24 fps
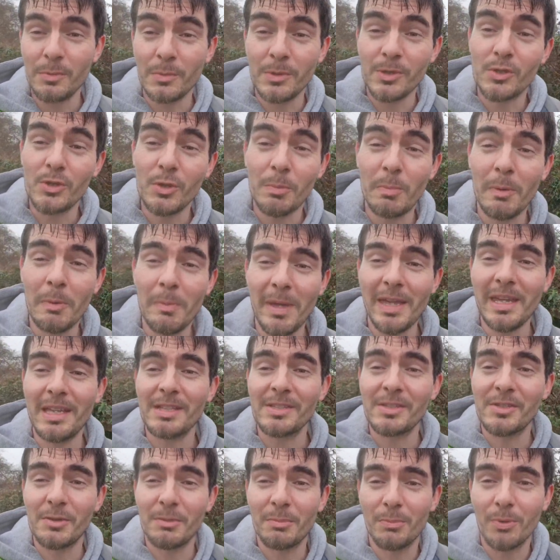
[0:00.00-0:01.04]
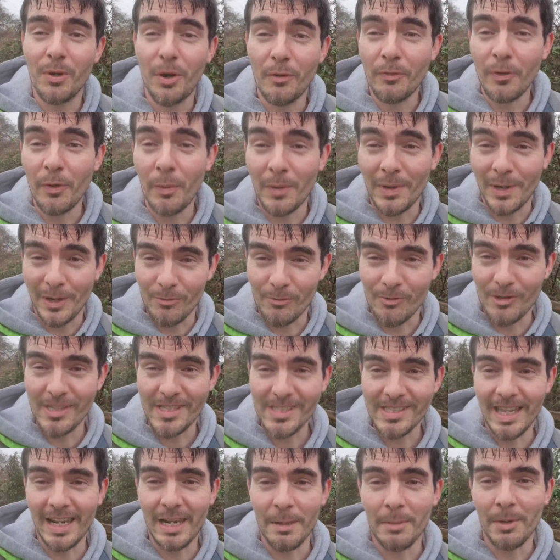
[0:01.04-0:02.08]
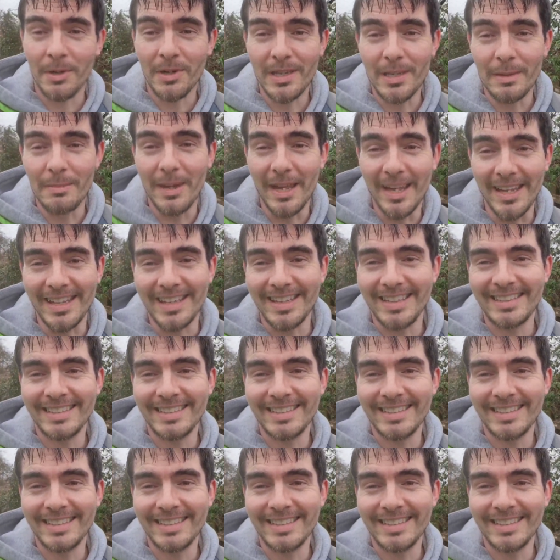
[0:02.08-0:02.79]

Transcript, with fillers: and we should be making some profit when I resell them on eBay.